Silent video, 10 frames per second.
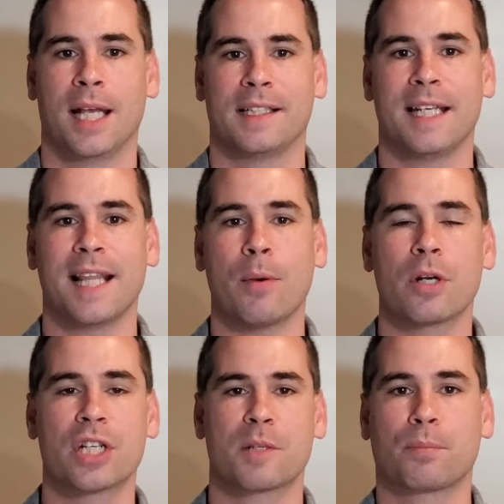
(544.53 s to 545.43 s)
See, they
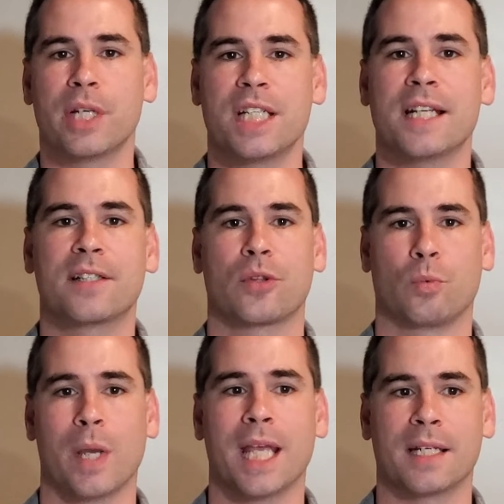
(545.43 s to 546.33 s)
weren't just preaching to the
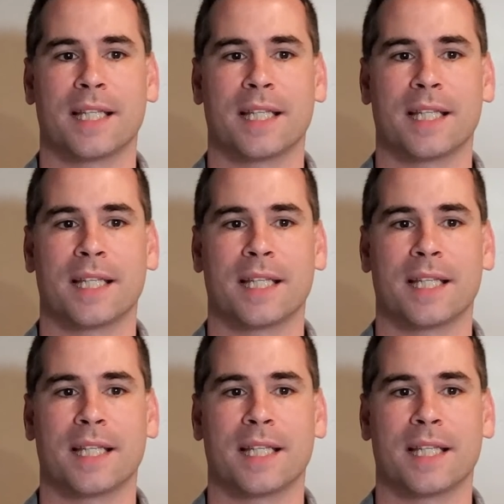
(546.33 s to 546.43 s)
wind,